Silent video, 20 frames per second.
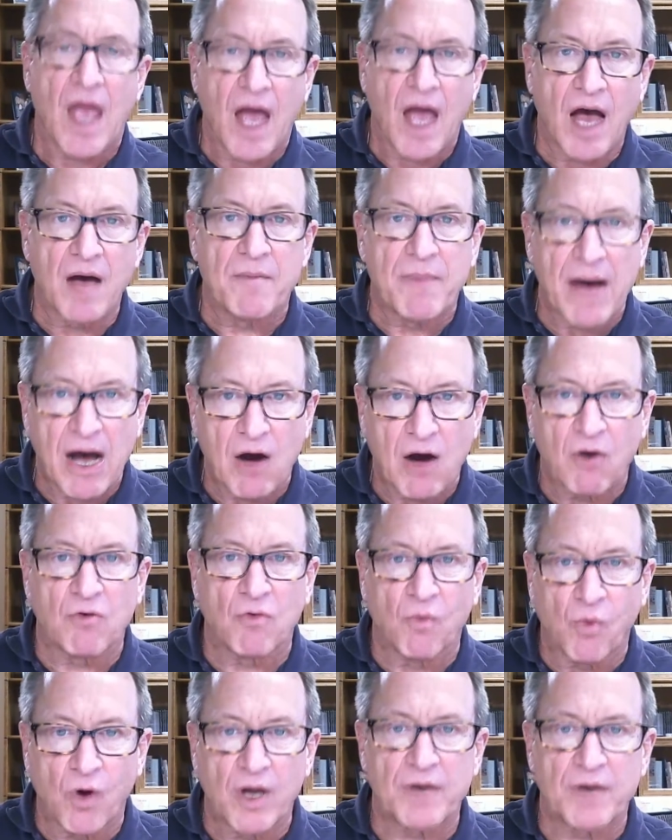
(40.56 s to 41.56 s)
about
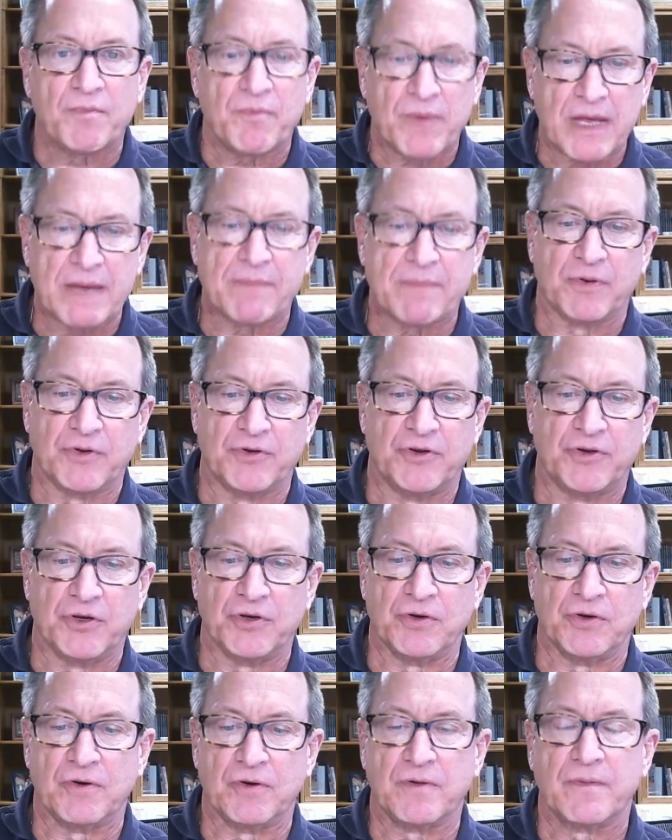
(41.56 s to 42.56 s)
what people
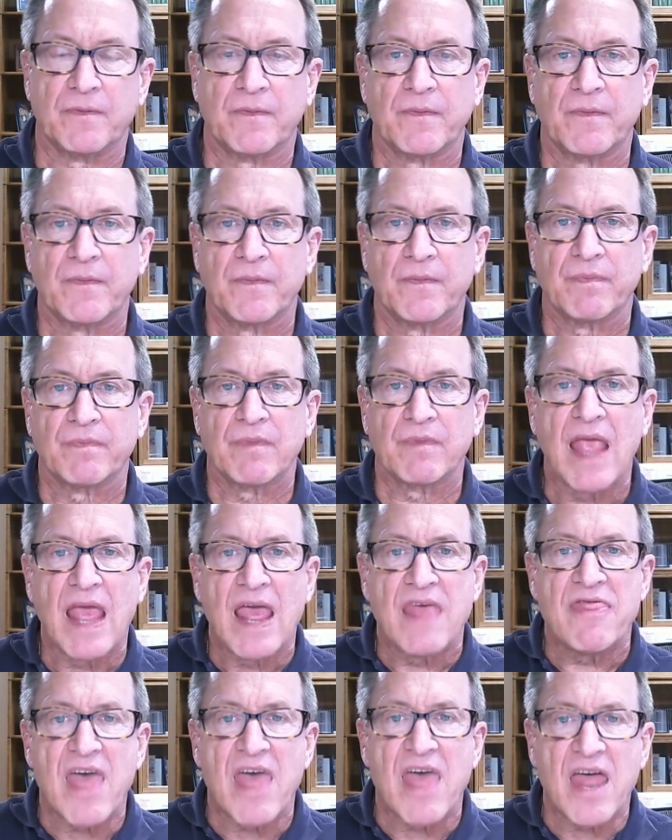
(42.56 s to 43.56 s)
do,
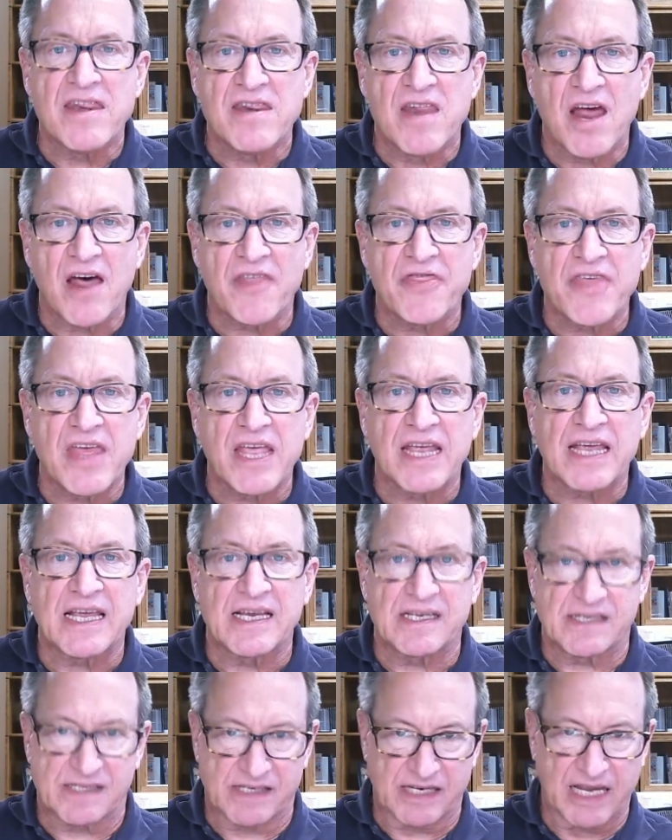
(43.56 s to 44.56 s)
that nothing
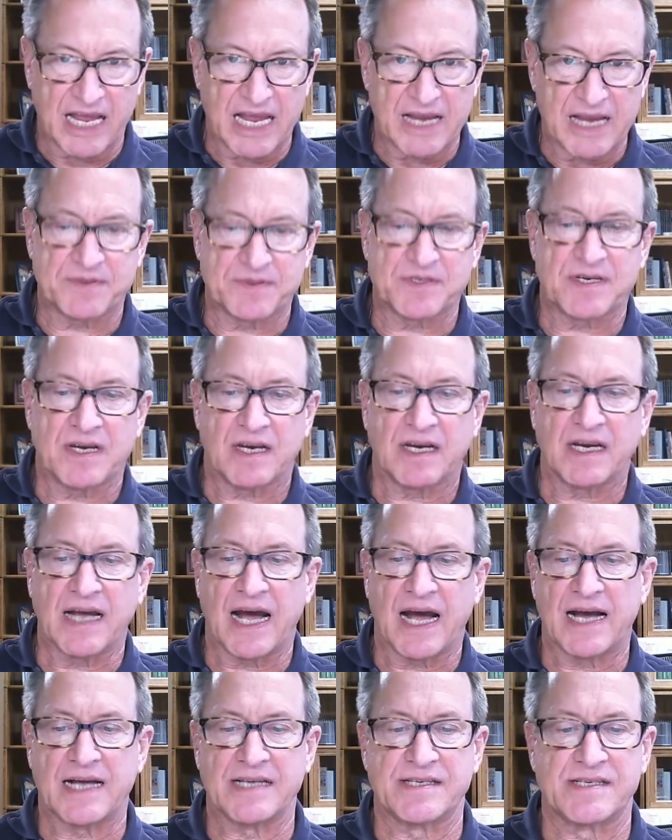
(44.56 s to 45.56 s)
escapes
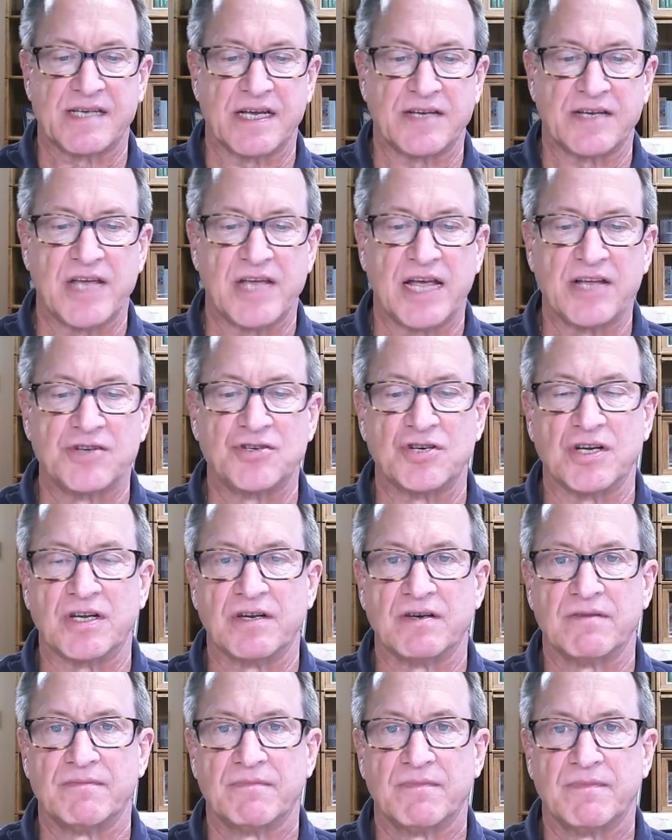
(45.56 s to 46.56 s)
God's
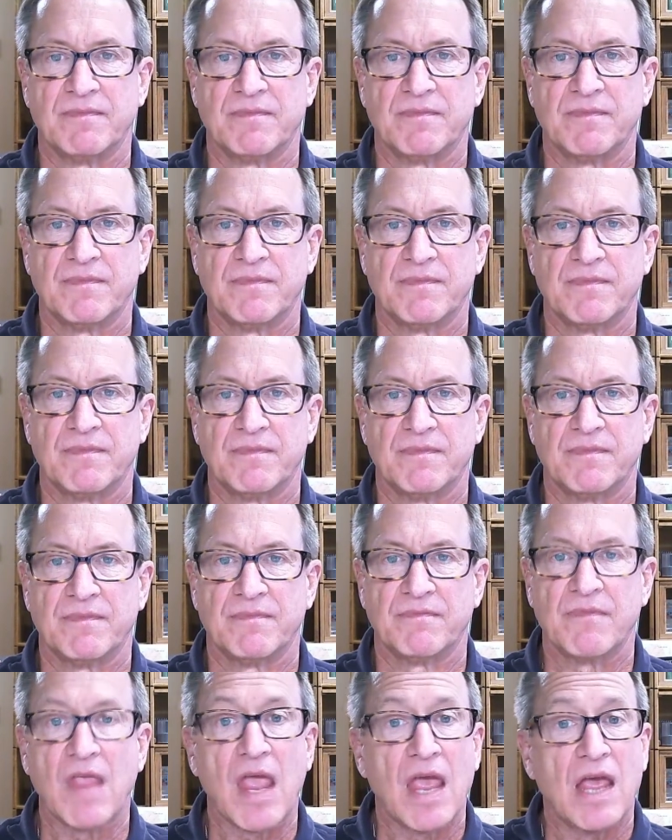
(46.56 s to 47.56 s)
attention.
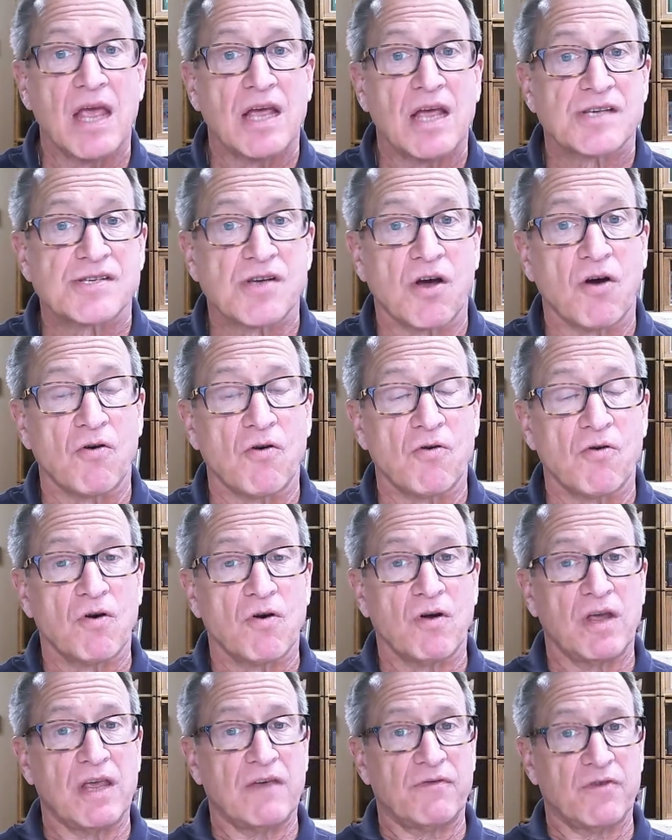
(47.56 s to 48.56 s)
So
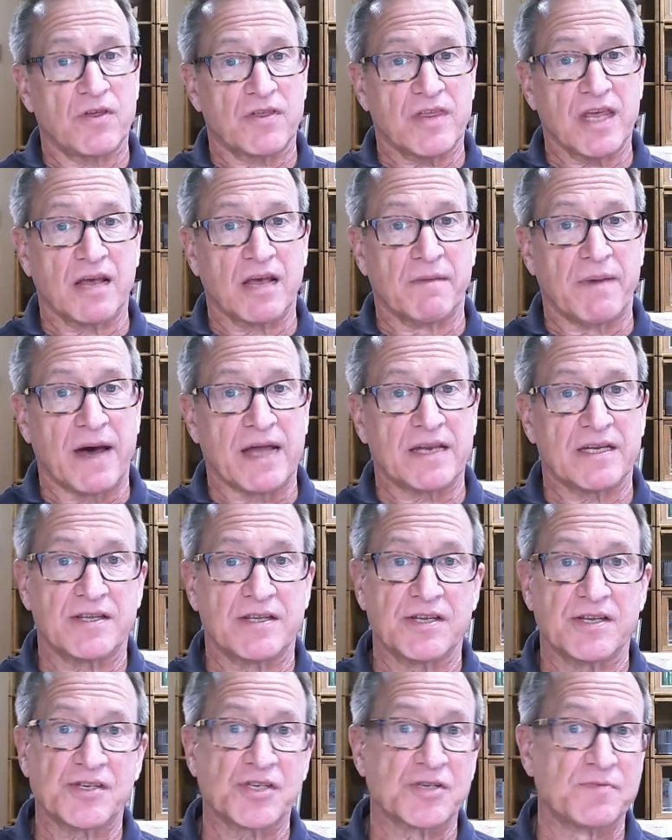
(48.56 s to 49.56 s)
if you think about it,
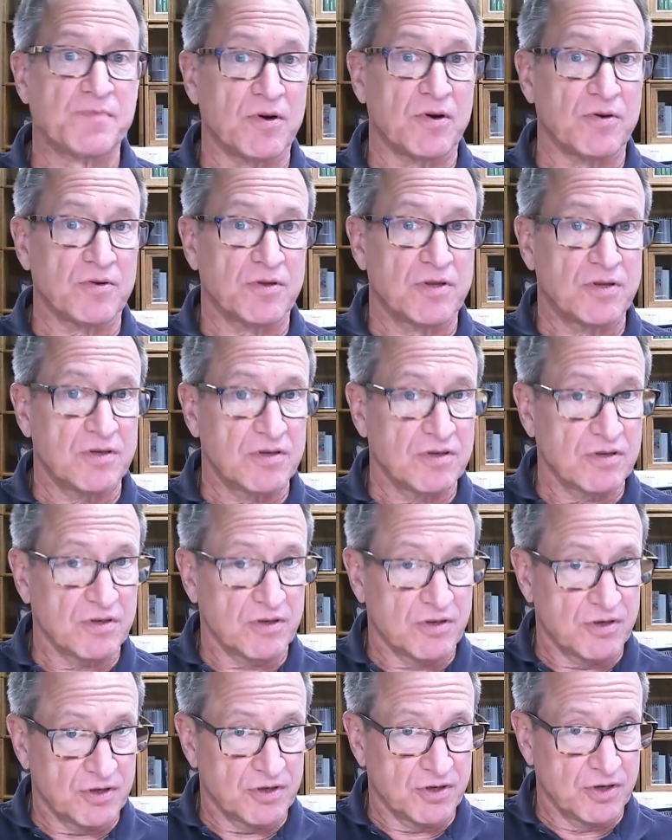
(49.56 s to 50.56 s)
this is both
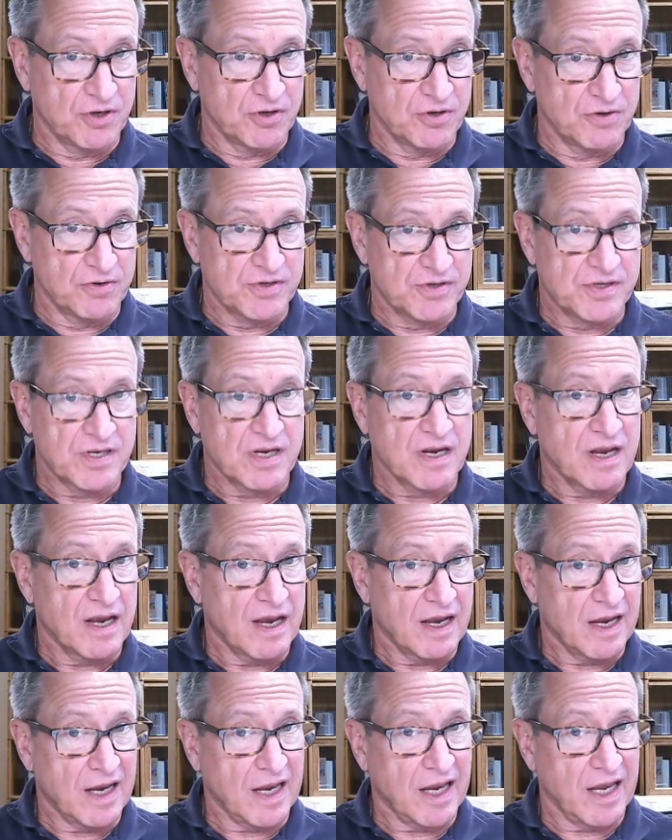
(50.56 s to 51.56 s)
good news
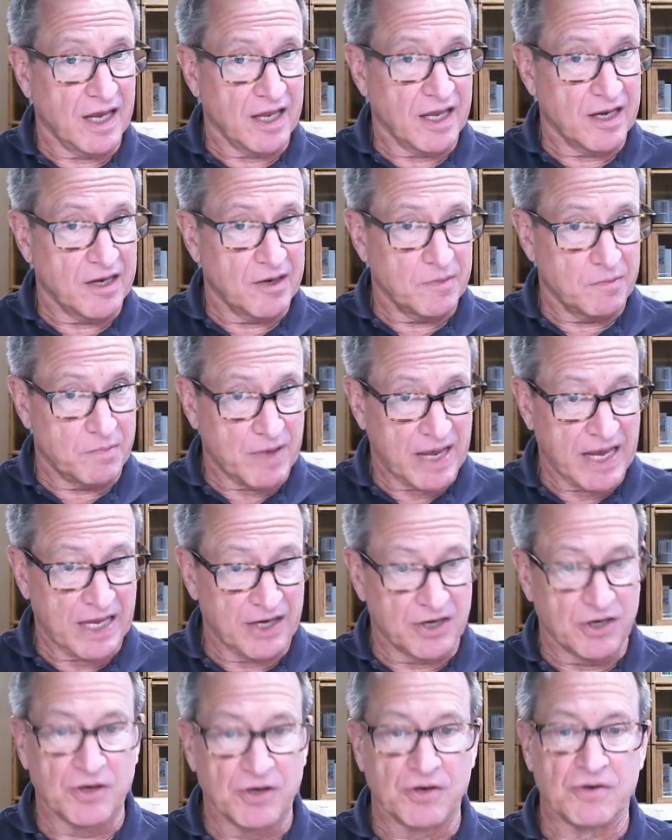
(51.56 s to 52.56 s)
and bad
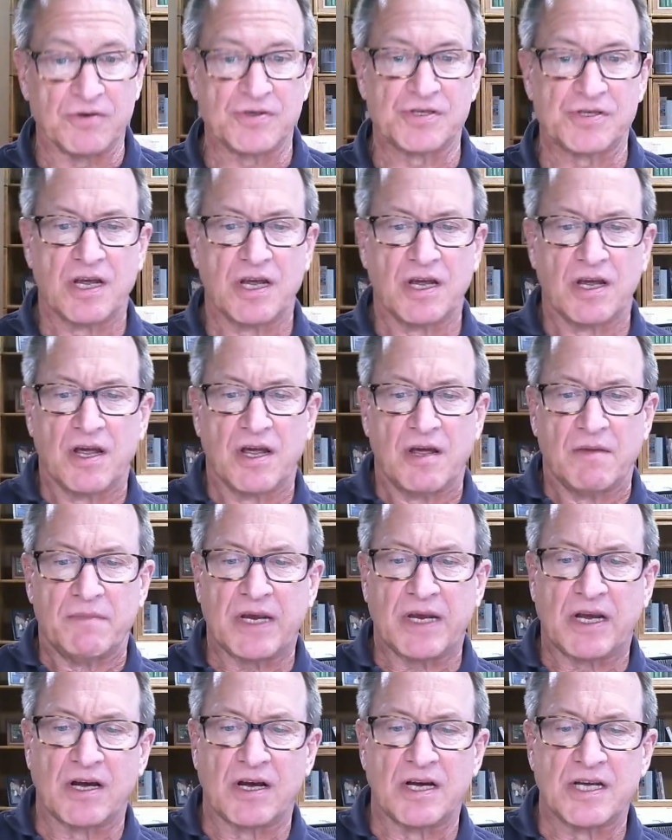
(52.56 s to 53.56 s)
news
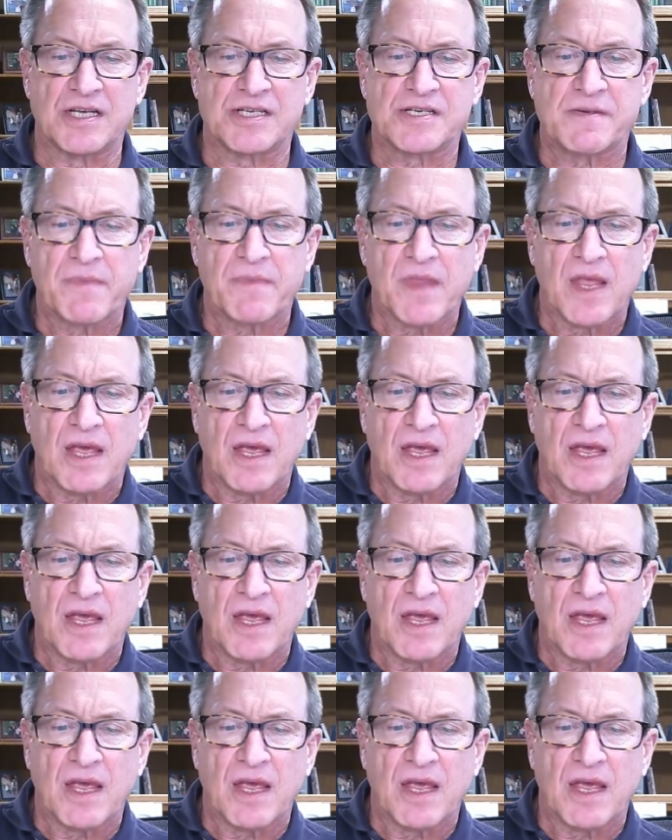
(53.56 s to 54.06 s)
because